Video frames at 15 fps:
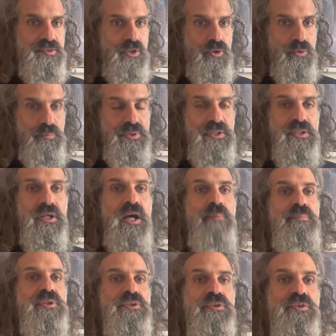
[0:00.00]
are opening
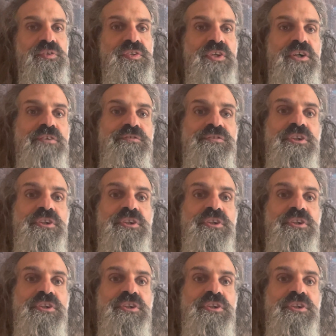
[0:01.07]
up in yourself